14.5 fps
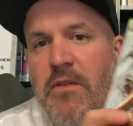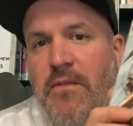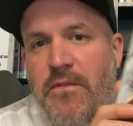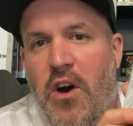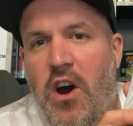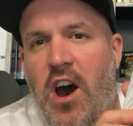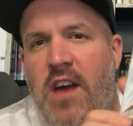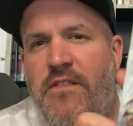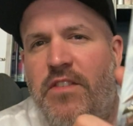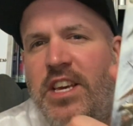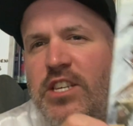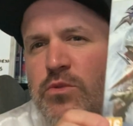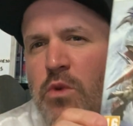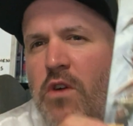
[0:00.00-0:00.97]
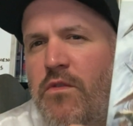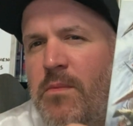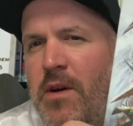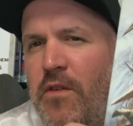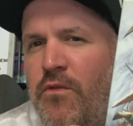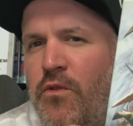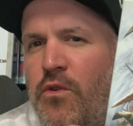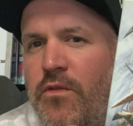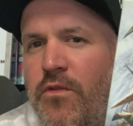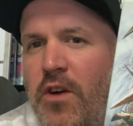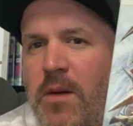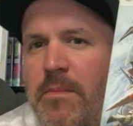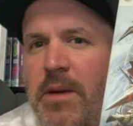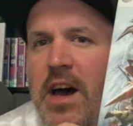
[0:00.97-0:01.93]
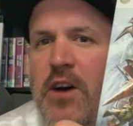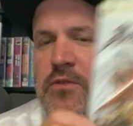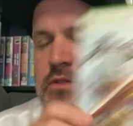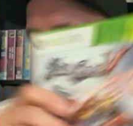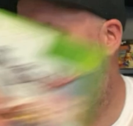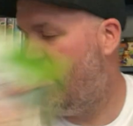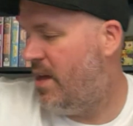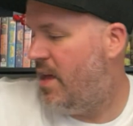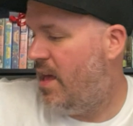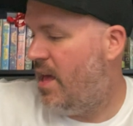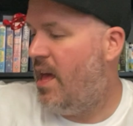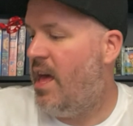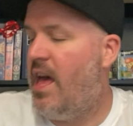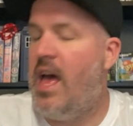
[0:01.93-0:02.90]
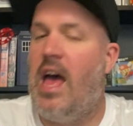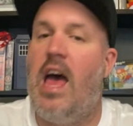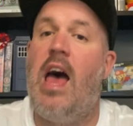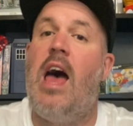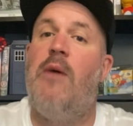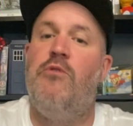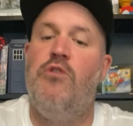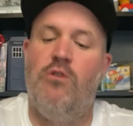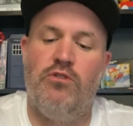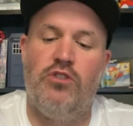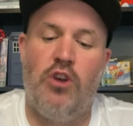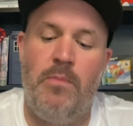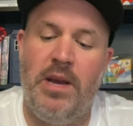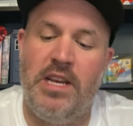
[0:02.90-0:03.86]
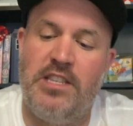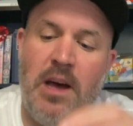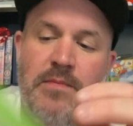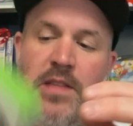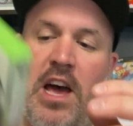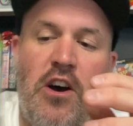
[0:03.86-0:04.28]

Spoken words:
5, I think it's worth about £4 or £5. And we also picked up that